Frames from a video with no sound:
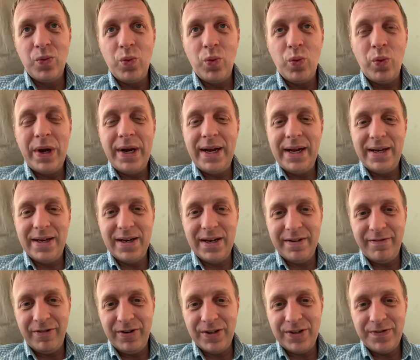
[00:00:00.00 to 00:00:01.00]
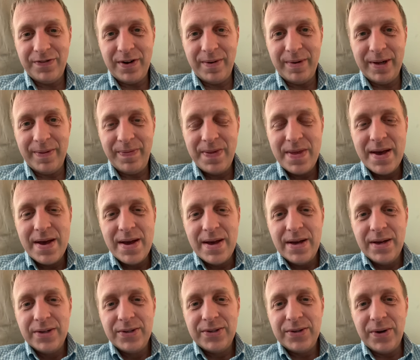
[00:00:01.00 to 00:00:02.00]
we need deliverance from it.
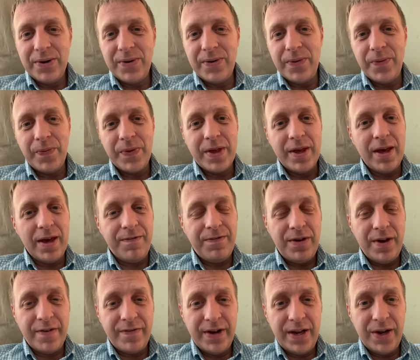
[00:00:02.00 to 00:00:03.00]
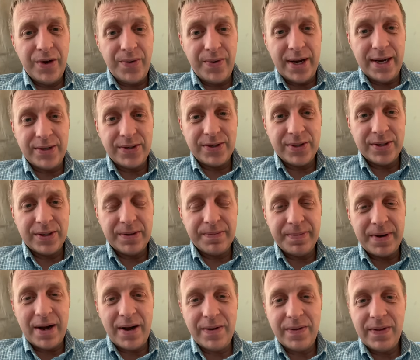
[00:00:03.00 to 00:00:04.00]
So if you have any questions
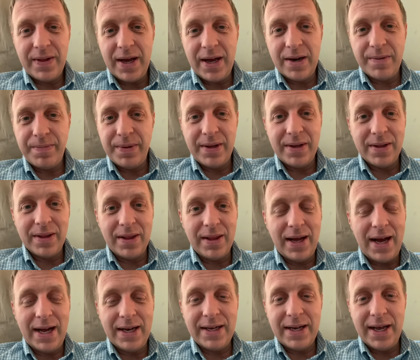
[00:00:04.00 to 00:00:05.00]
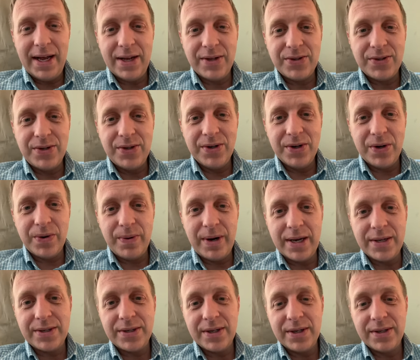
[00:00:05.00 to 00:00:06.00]
about that, I'd be glad to answer your
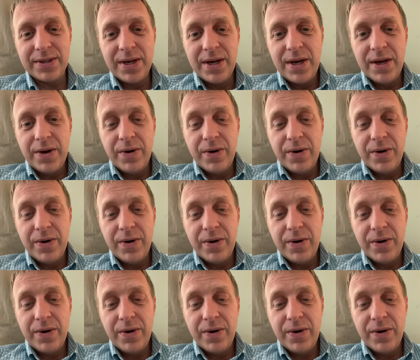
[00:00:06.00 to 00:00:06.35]
questions.